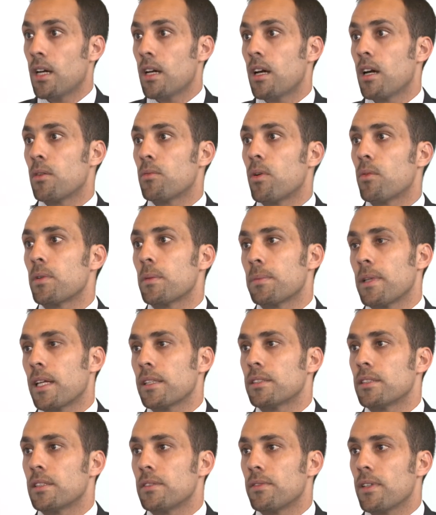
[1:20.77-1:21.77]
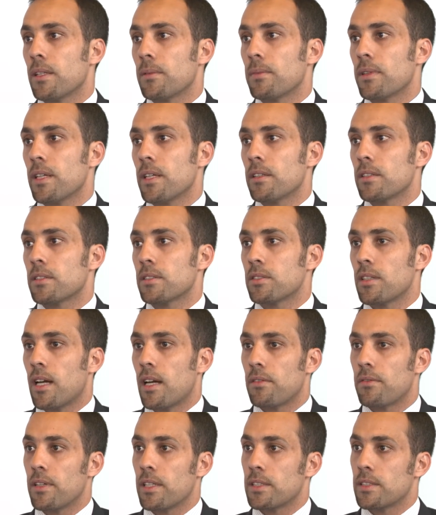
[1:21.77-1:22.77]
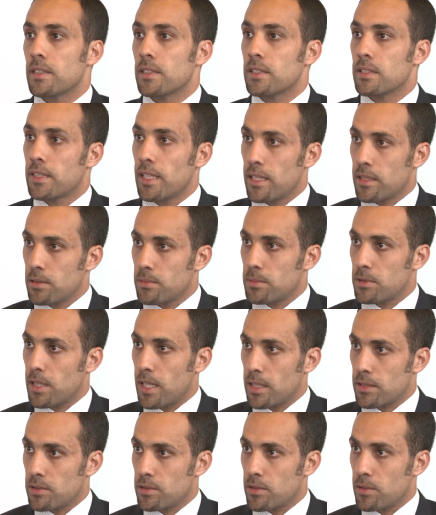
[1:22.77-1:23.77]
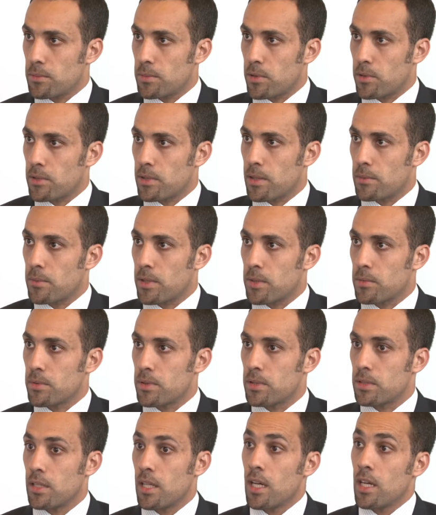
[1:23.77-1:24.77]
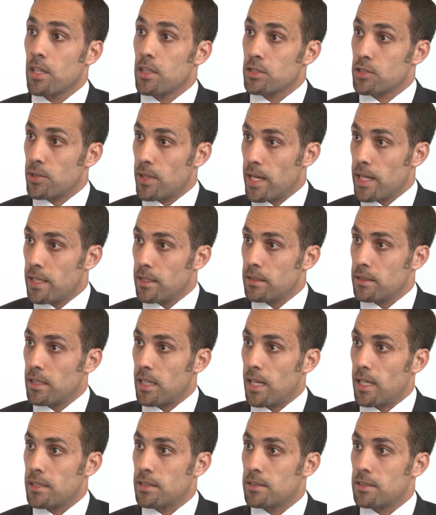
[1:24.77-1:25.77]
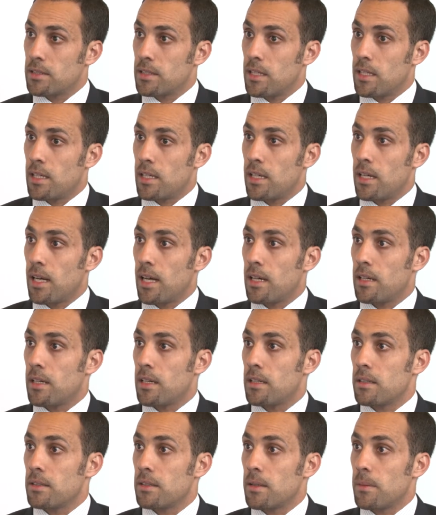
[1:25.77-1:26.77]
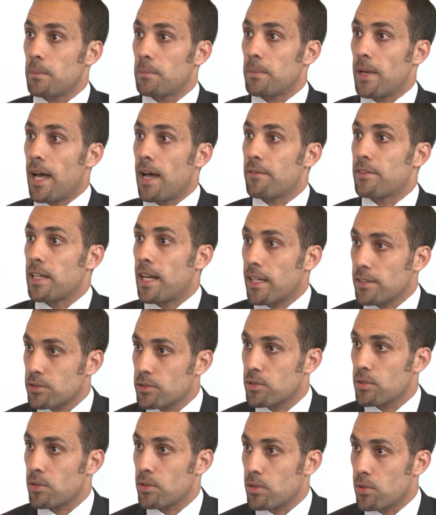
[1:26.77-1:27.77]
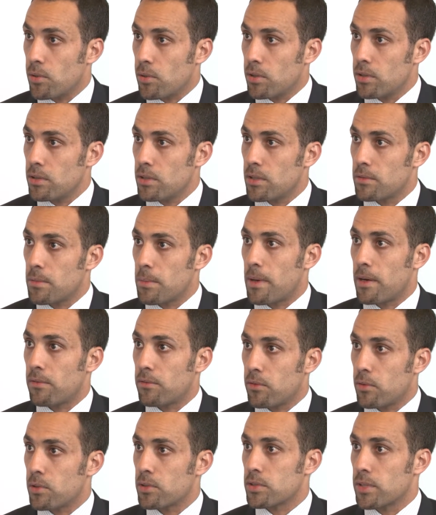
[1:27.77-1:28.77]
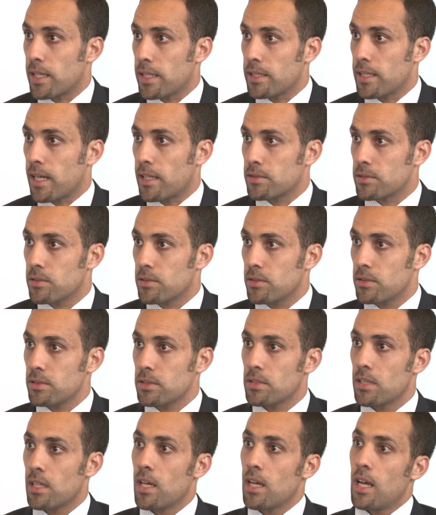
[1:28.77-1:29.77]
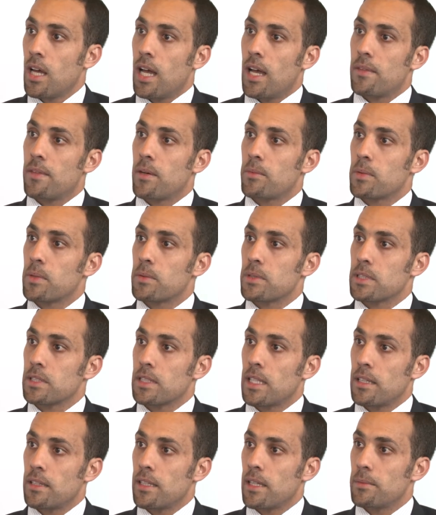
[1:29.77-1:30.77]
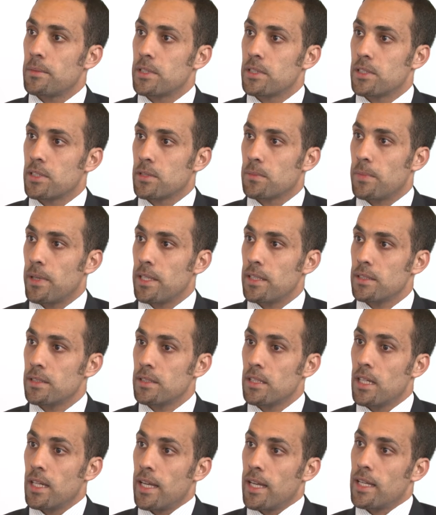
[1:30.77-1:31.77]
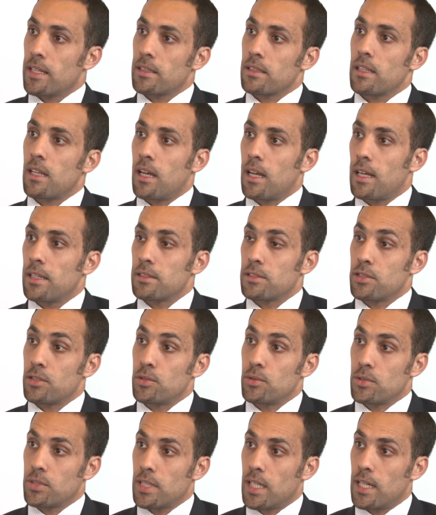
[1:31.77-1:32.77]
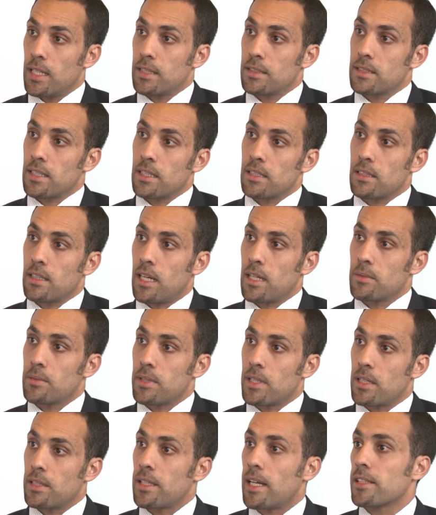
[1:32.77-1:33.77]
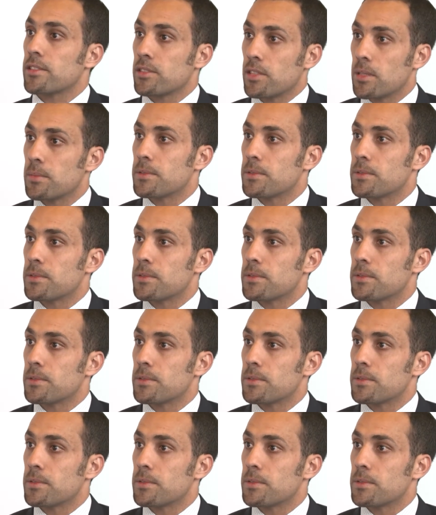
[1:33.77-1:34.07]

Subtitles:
What we plan to develop there is to have a sustainable astronaut program where we'll train and have an astronaut corps of about 4 to 8 astronauts, and then we will send them into space to do science in line with our national